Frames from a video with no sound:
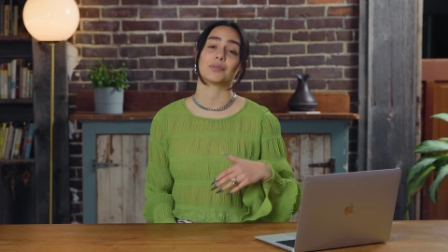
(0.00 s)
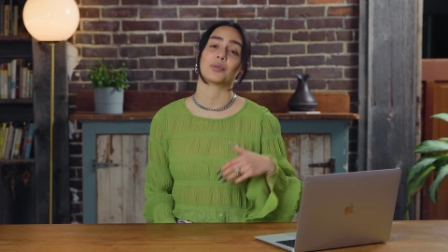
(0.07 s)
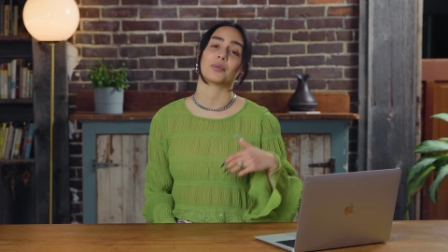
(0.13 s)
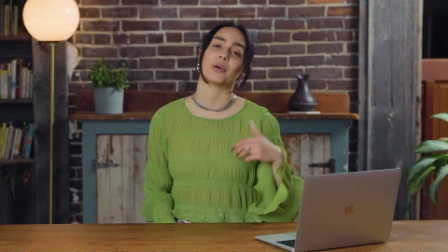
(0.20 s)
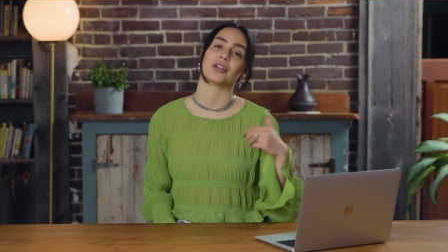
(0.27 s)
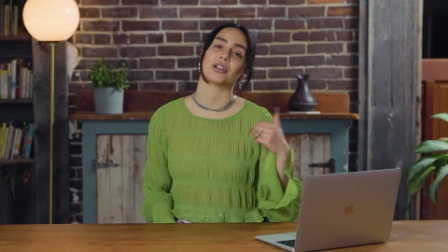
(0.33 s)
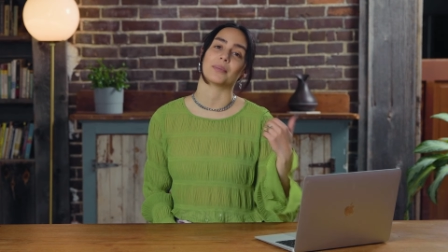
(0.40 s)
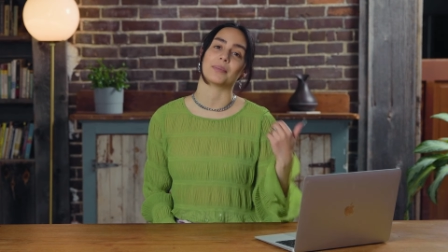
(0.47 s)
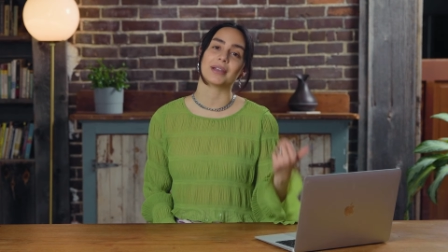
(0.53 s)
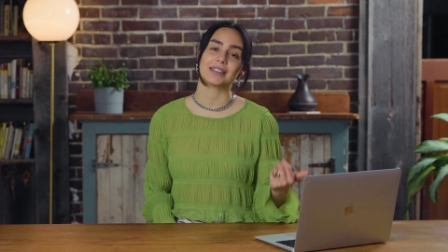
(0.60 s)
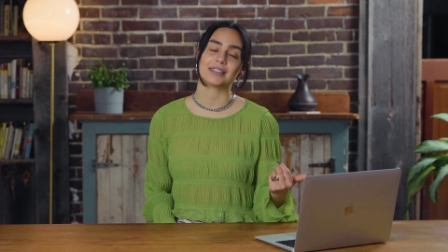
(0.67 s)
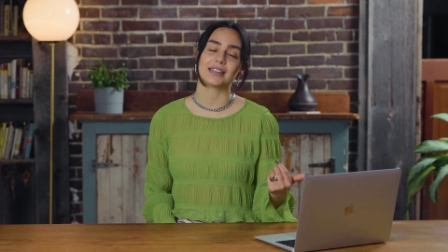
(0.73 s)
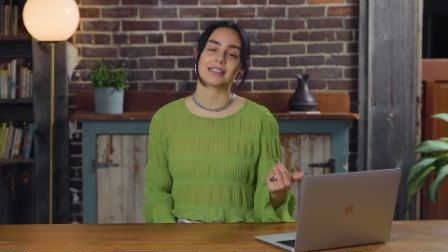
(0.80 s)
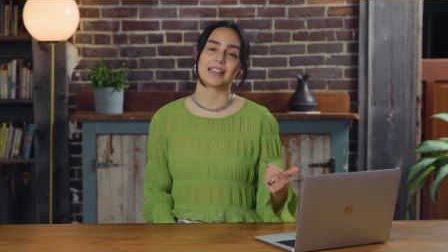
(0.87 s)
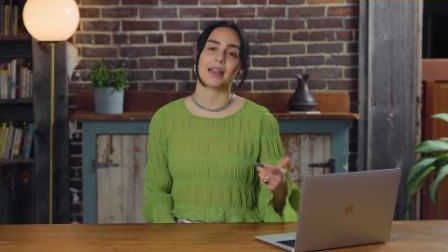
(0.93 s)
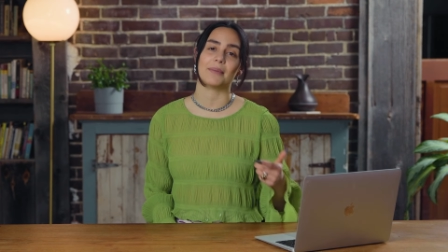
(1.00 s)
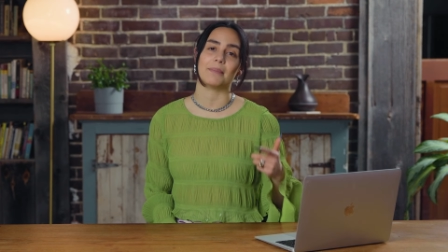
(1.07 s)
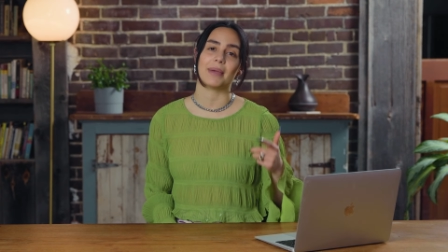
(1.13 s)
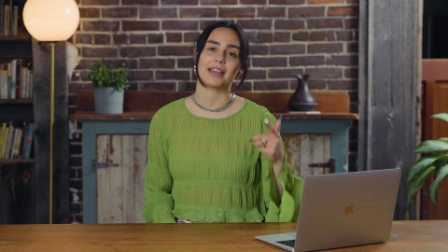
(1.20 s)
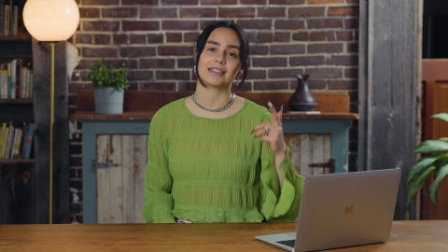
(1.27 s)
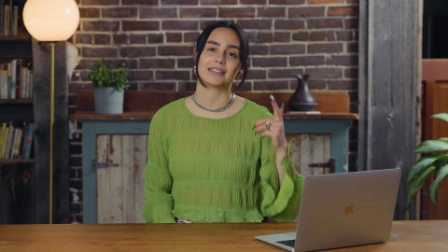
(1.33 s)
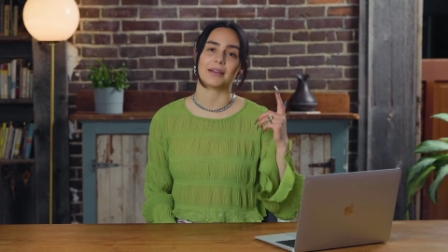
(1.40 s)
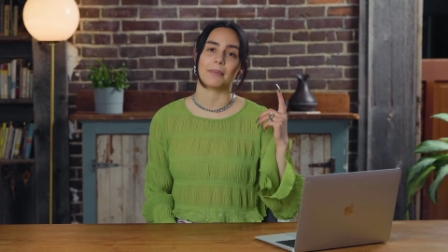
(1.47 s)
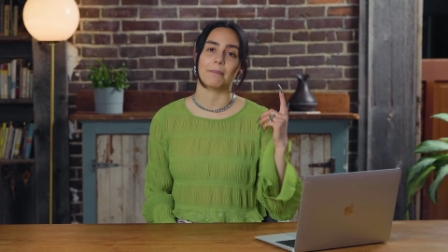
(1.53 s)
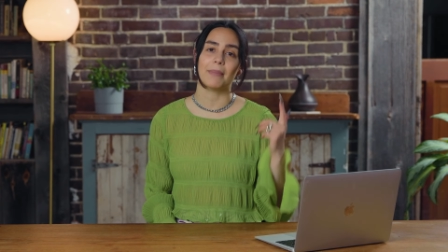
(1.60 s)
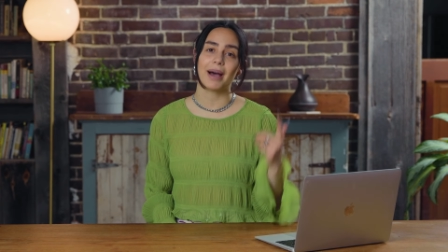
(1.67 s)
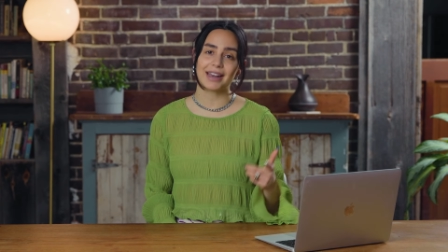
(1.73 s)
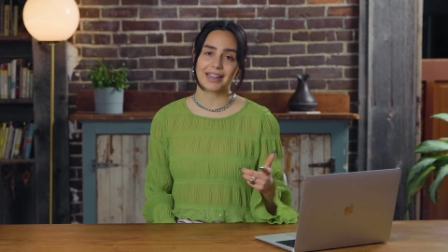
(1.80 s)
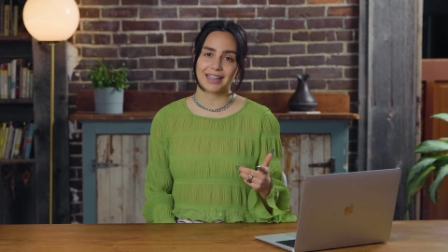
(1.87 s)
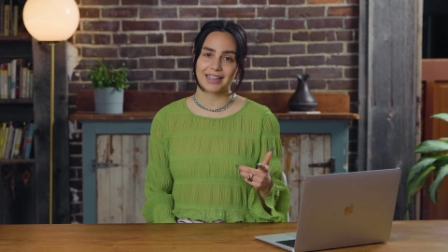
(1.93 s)
to promote your business and make some
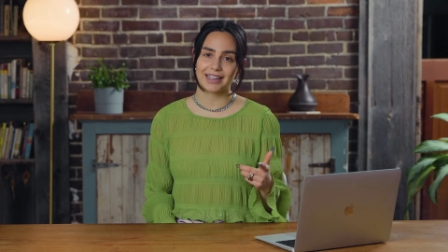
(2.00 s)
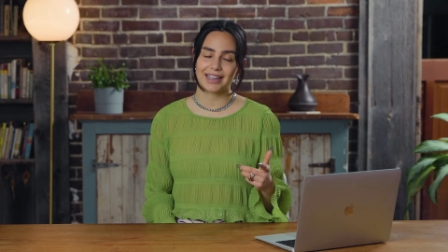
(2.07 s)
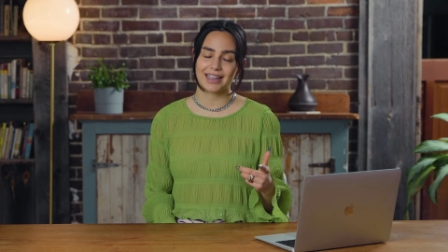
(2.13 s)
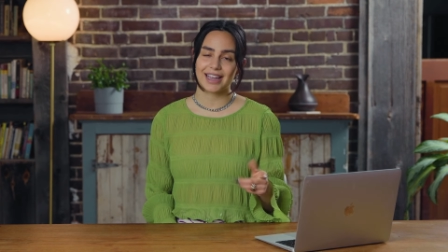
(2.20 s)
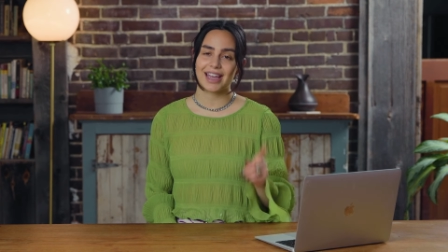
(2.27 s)
money,